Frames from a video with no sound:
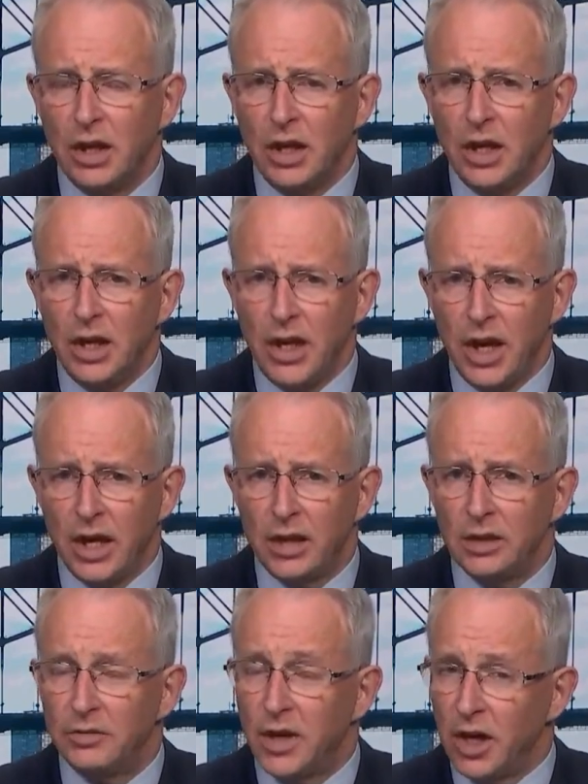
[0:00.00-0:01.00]

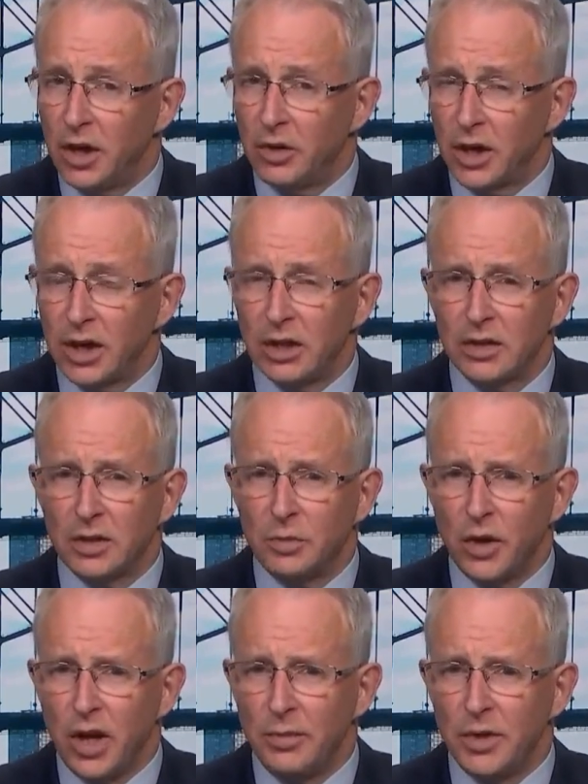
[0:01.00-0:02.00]
negative gearing. The
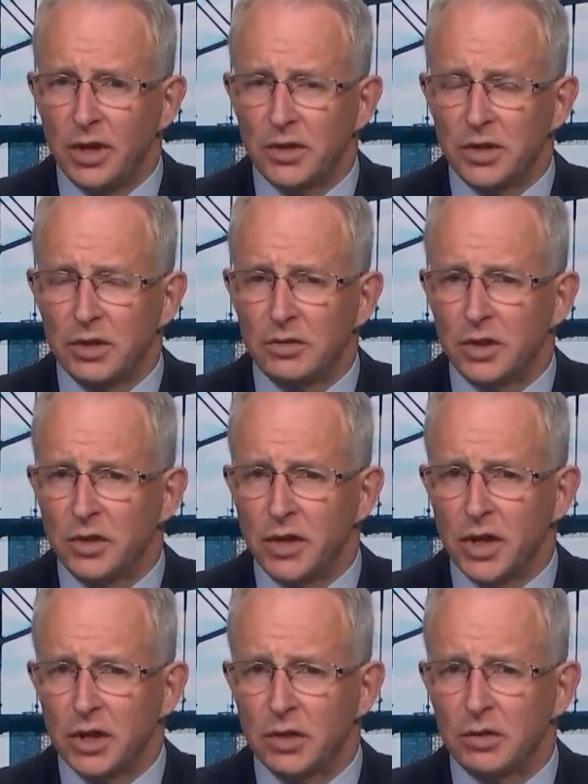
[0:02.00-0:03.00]
Prime Minister and the
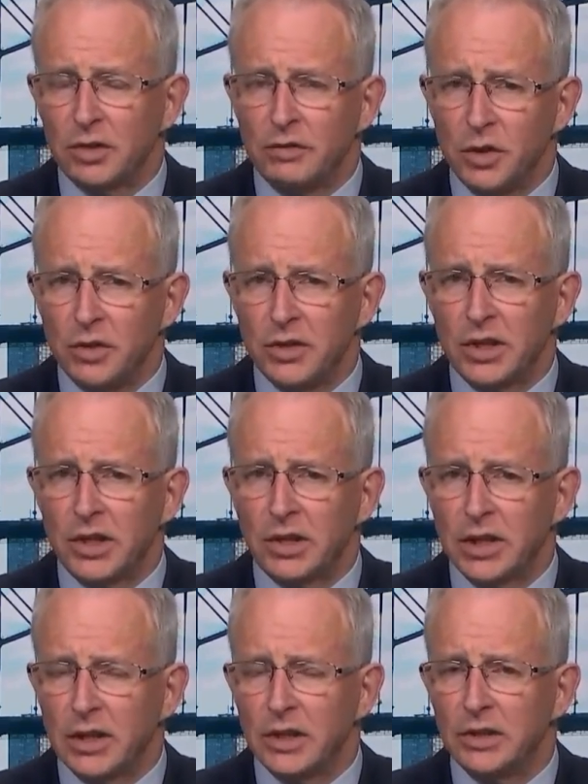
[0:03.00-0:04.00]
Treasurer are refusing to
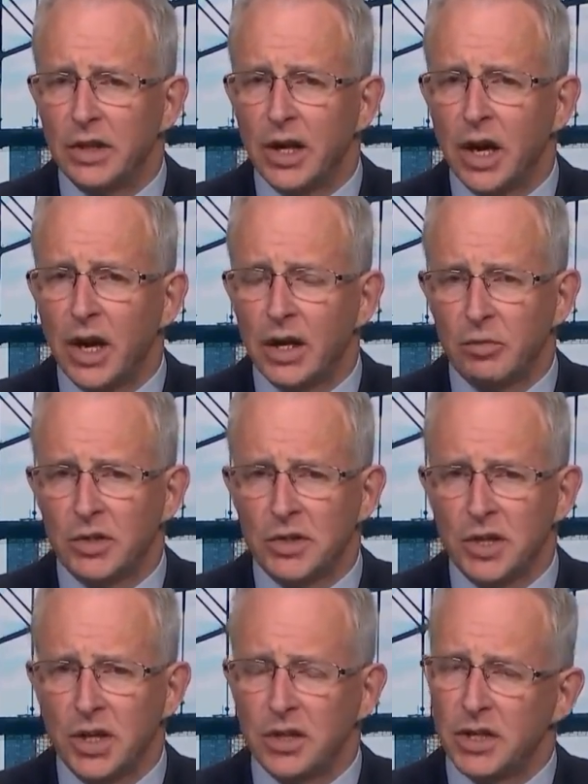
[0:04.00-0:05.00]
clearly deny it. We're
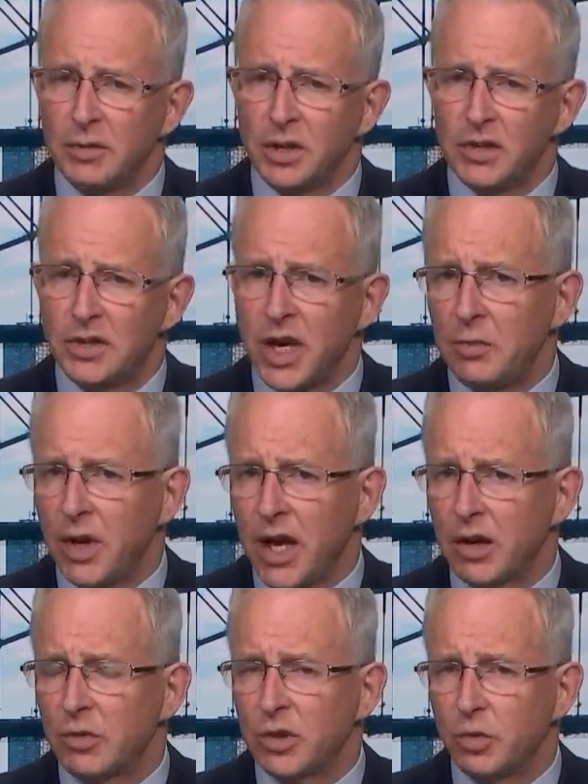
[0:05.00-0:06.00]
seeing some of the same
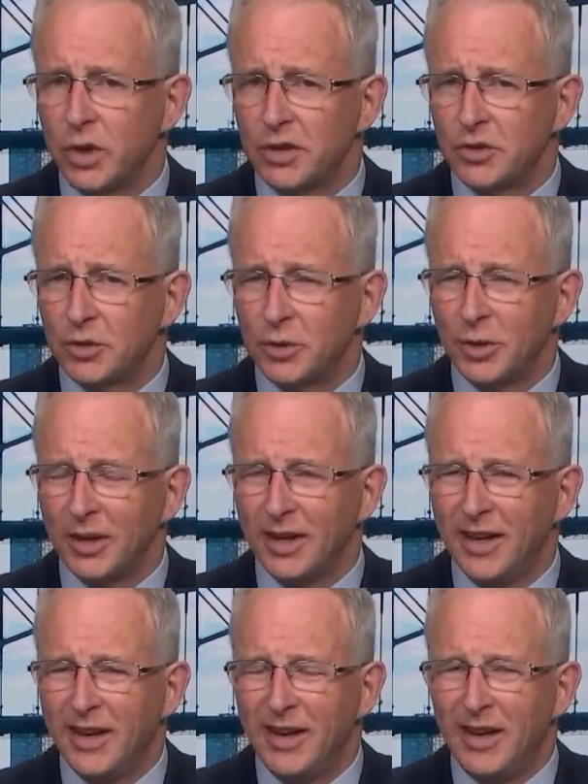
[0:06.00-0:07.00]
language we saw
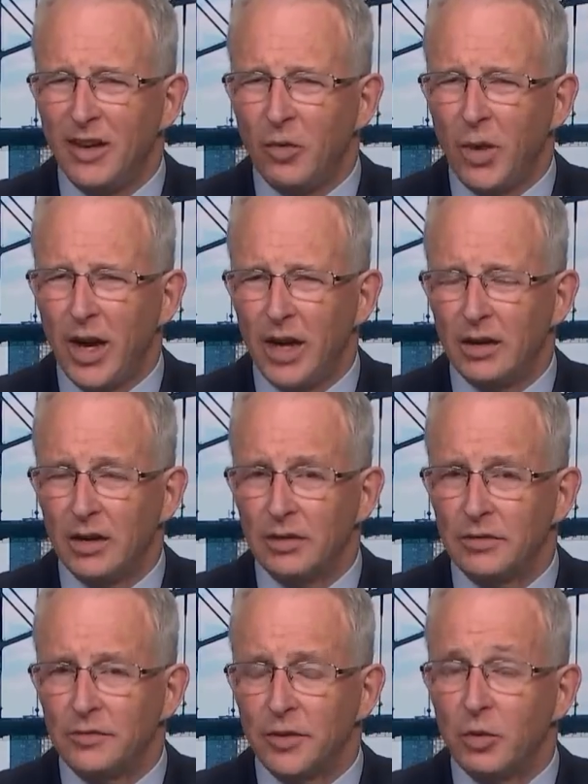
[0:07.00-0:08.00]
when,
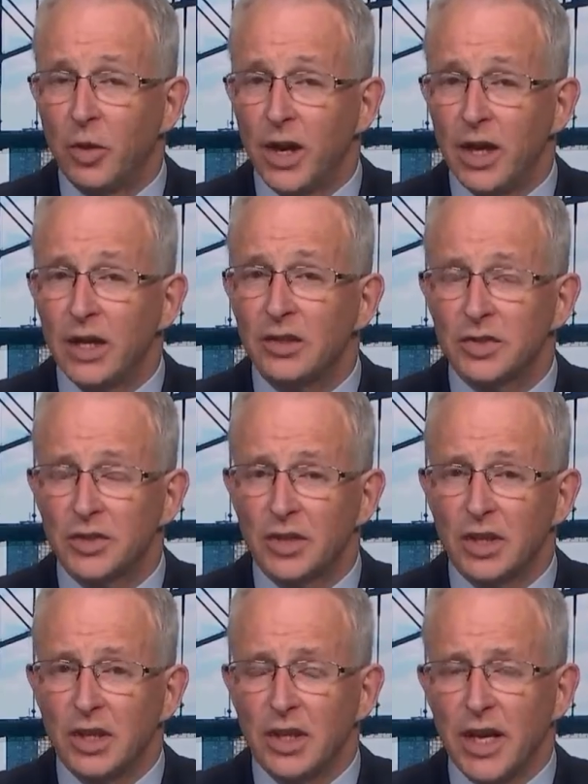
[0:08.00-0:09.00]
for weeks,
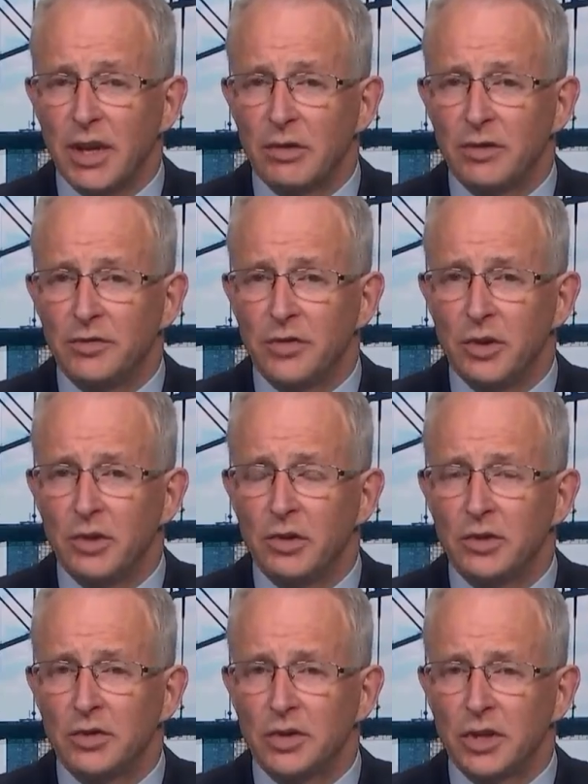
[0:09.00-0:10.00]
they
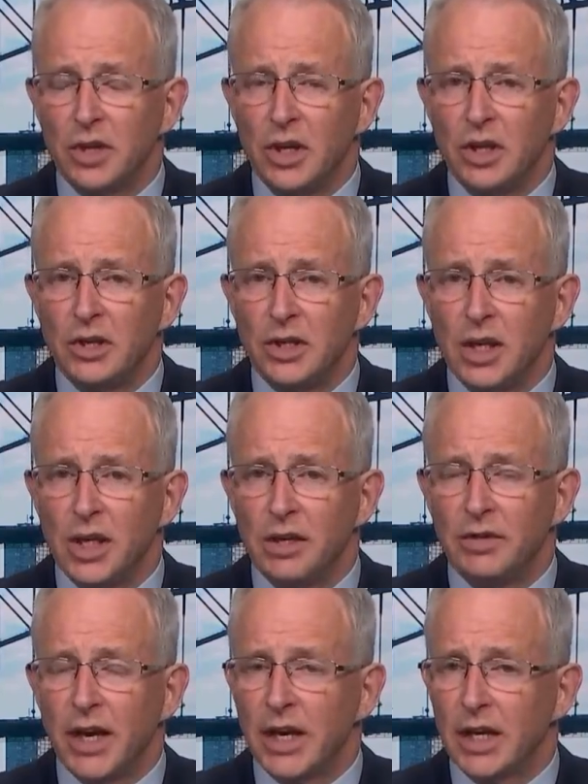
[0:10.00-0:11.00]
refused to give
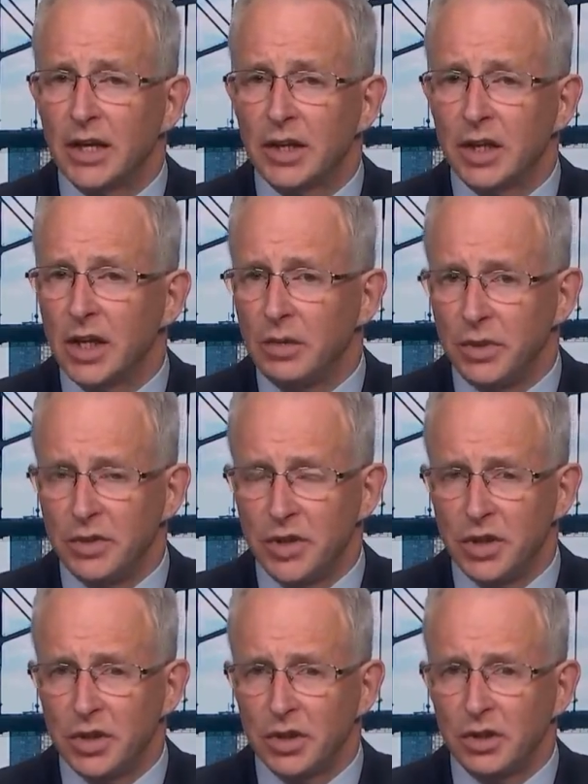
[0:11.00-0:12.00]
a clear
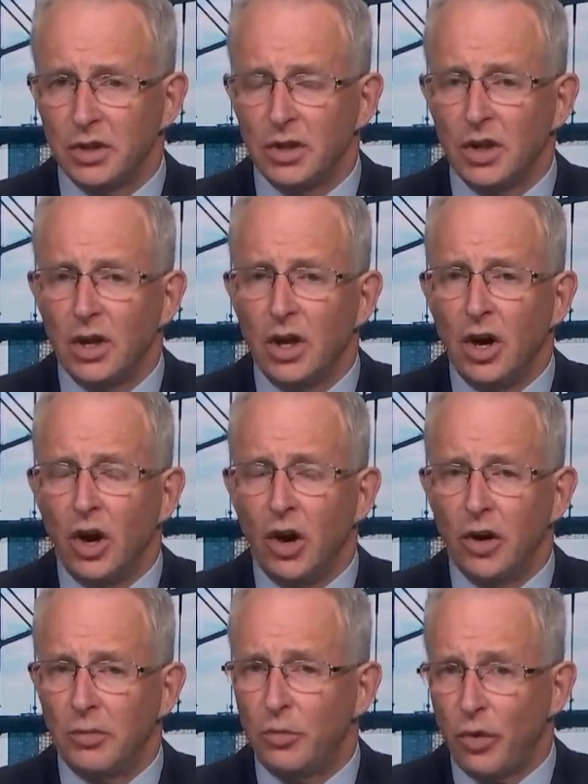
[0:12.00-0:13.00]
position
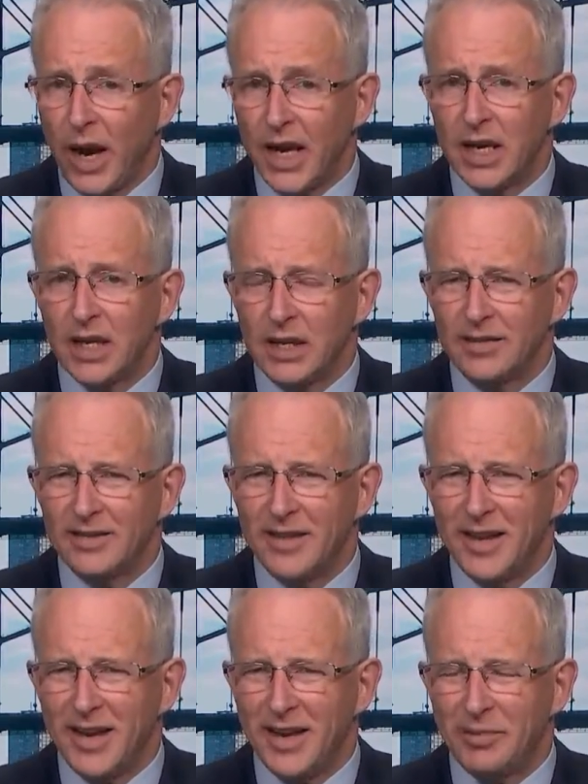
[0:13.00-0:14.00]
on breaking
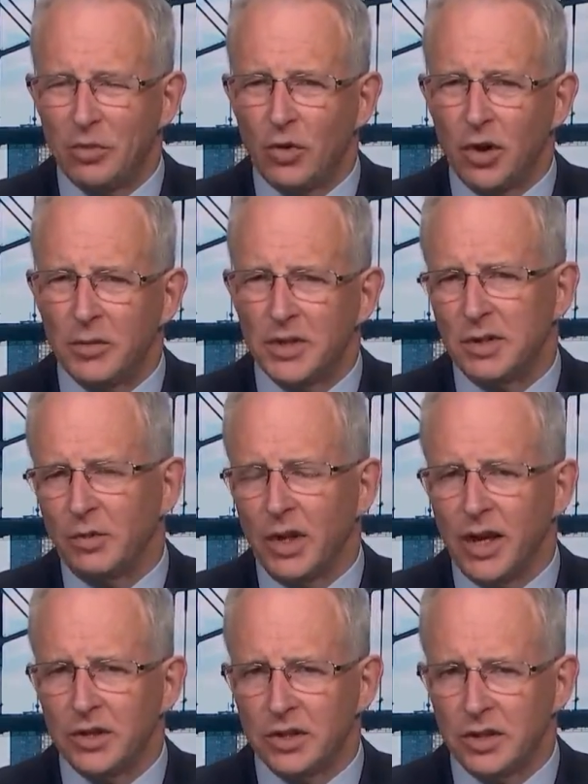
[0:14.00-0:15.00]
their promise in
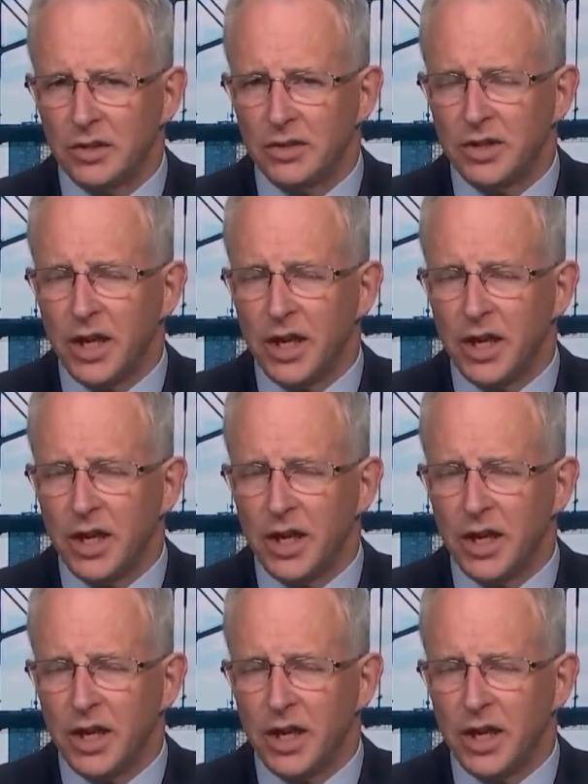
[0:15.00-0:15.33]
relation to the Stage